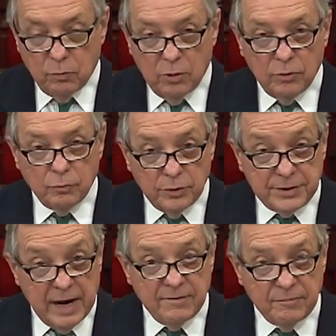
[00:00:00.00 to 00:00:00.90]
world will
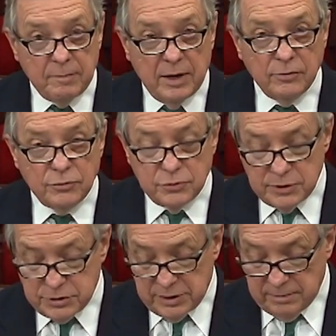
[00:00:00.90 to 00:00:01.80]
die from
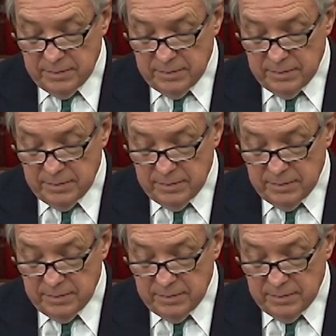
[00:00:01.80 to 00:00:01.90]
malnutrition.